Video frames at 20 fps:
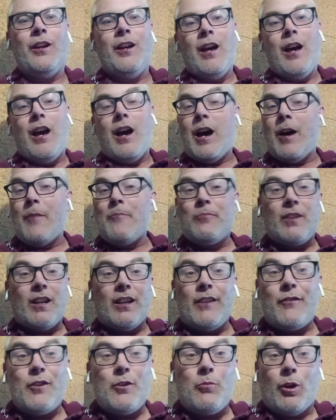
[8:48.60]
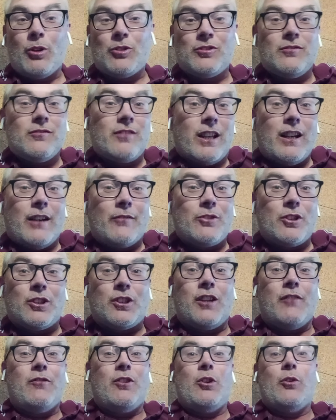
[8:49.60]
Um, and if you wasn't, then I've just
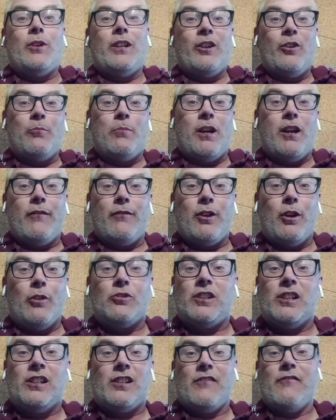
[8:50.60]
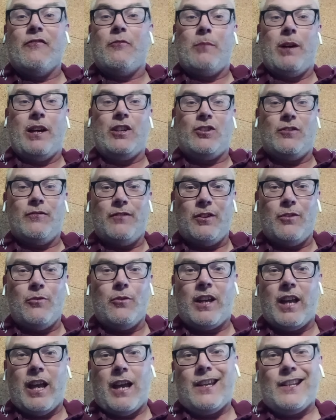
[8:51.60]
given you a little bit of useless information for you to
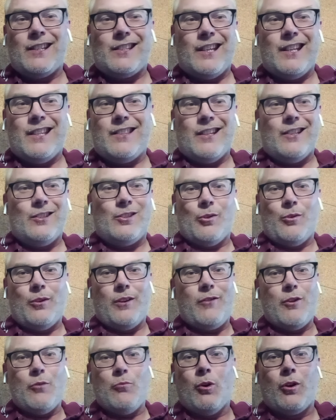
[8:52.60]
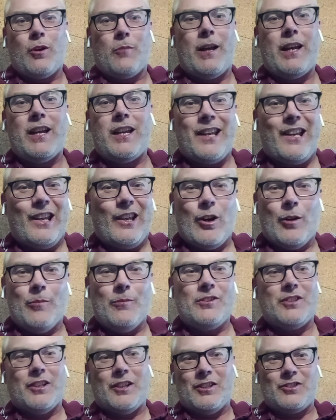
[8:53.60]
get your teeth into. And if you want to make any
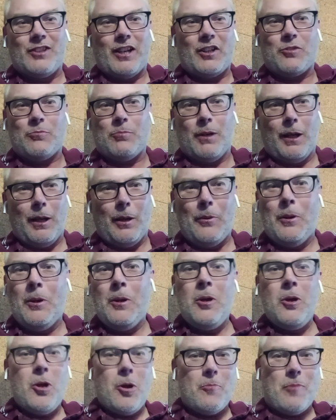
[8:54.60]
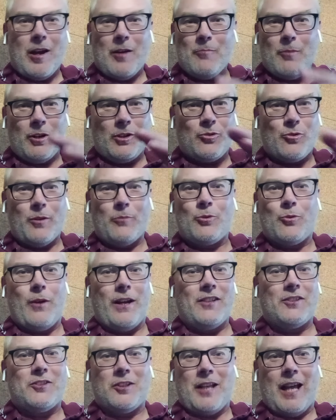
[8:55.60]
comments in the section below about my trip to
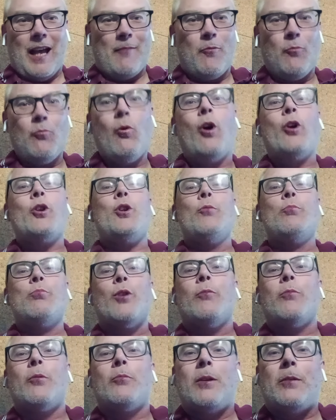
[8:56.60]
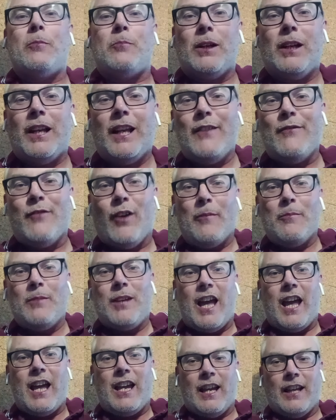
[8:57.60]
Amsterdam and what you probably believe I'm
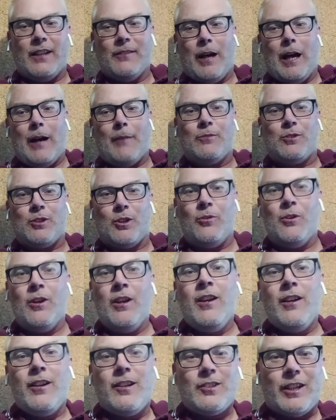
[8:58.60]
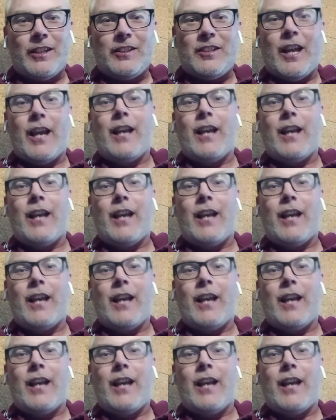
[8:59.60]
getting in, up to, because I dare